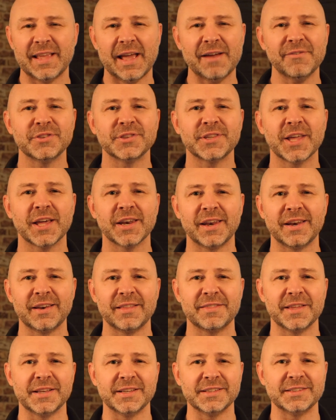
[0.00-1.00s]
haven't done
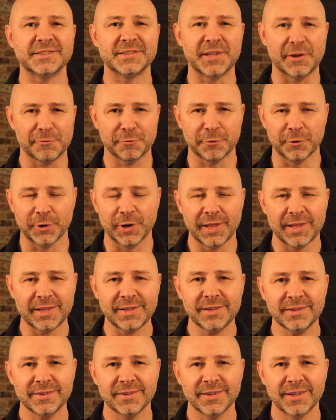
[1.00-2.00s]
anything
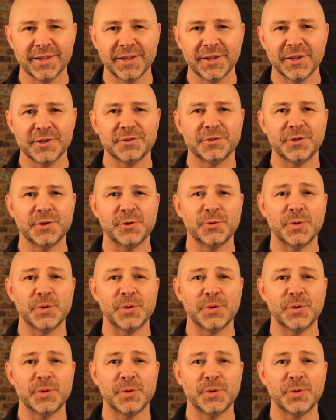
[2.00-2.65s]
differently, you